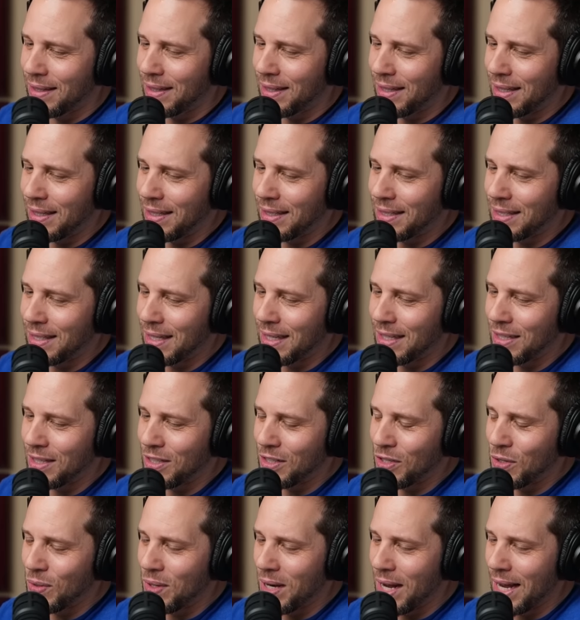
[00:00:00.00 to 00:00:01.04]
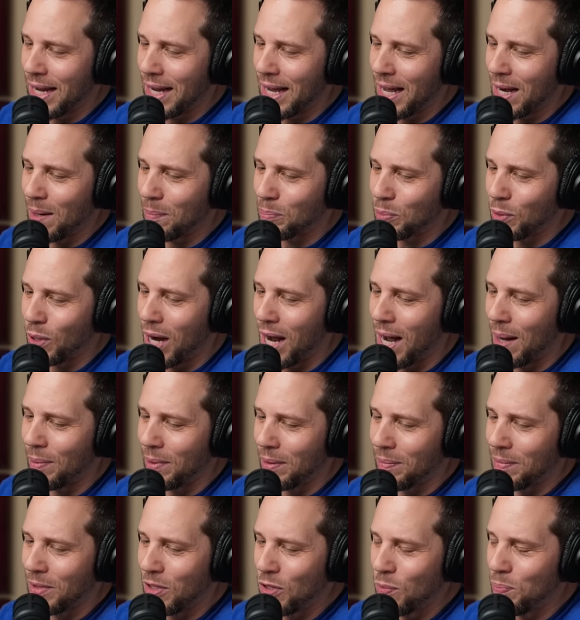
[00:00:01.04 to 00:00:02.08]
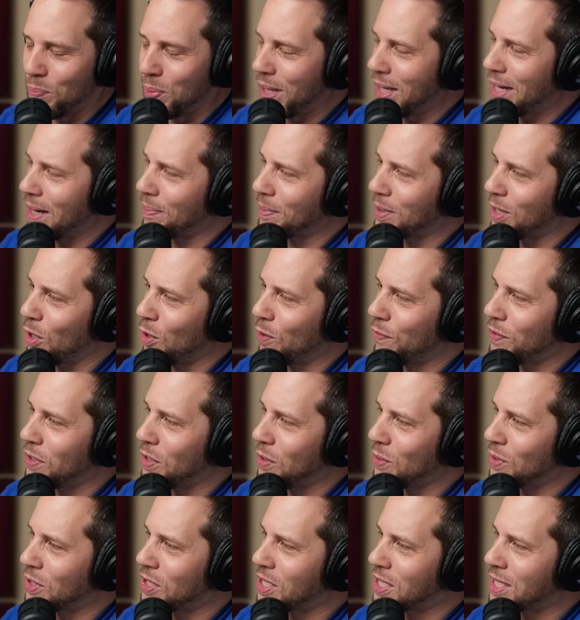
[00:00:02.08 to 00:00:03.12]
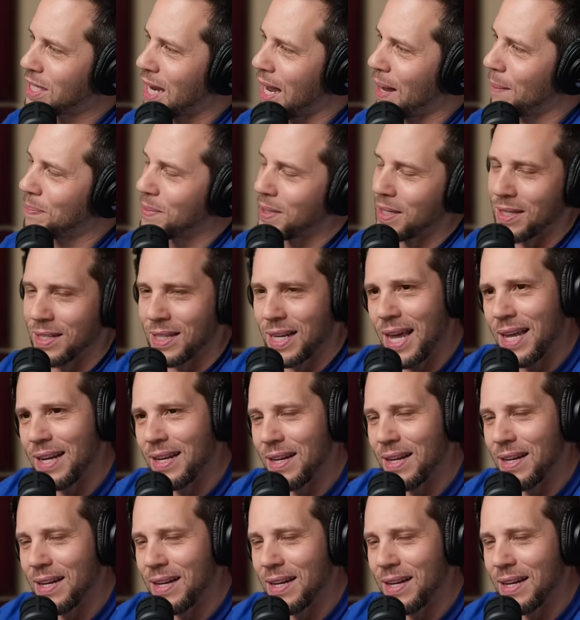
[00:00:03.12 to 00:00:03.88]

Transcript: and he says, you and I got a problem. You beat up Kofi, you stomped